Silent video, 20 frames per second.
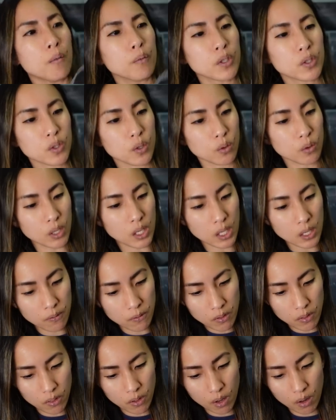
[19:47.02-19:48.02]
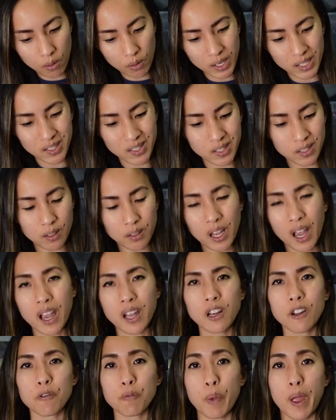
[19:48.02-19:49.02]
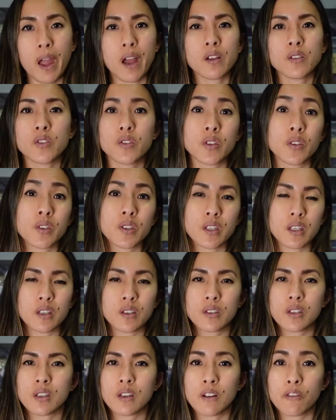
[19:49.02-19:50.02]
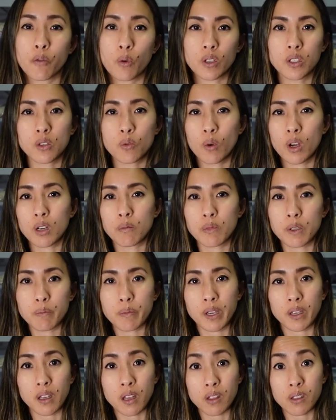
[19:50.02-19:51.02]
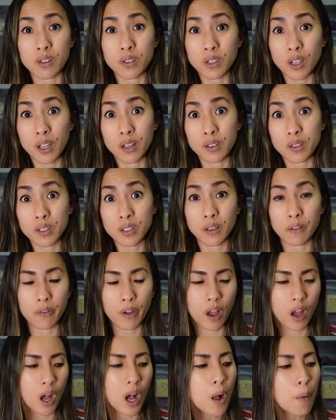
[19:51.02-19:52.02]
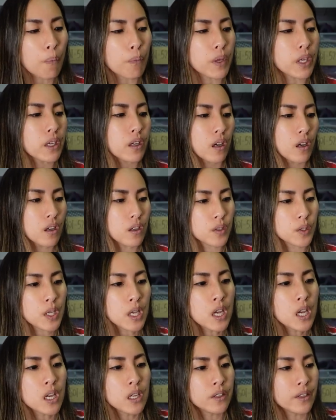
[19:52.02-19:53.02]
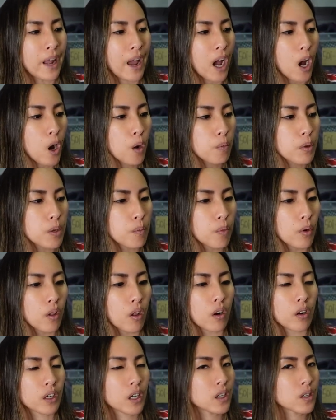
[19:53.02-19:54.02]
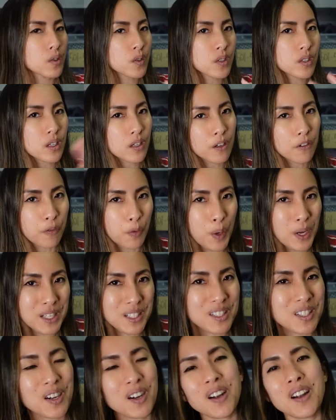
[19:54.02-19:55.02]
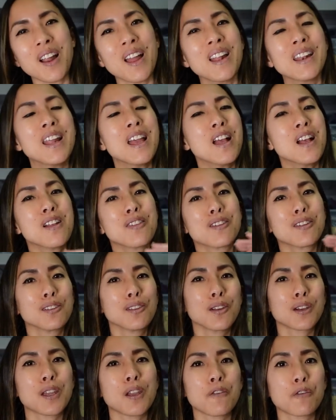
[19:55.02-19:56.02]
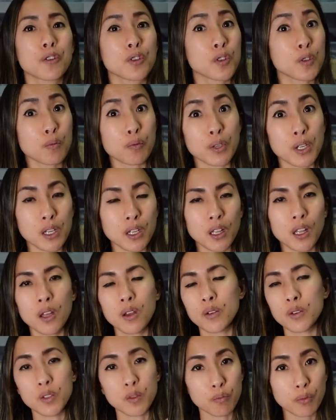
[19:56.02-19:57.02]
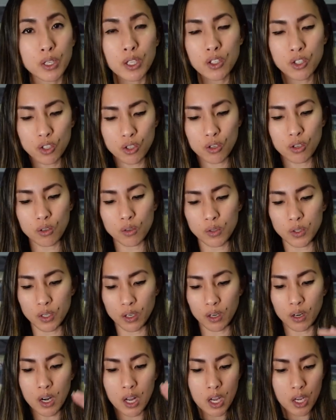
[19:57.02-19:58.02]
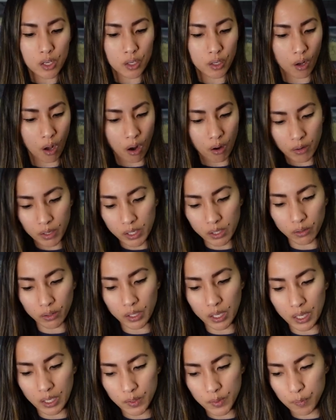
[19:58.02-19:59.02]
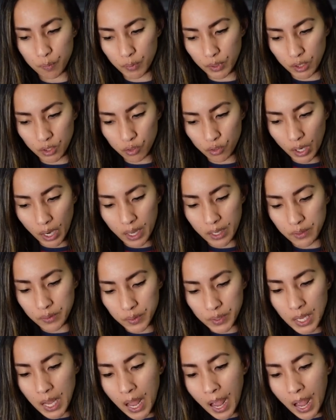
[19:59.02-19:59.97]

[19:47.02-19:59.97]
So even though it's kind of past the season of when you want to be picking this kind of stuff up, because now people are kind of sick of winter and they're looking for spring clothes, spring shoes, they're, you know, already looking at spring trends,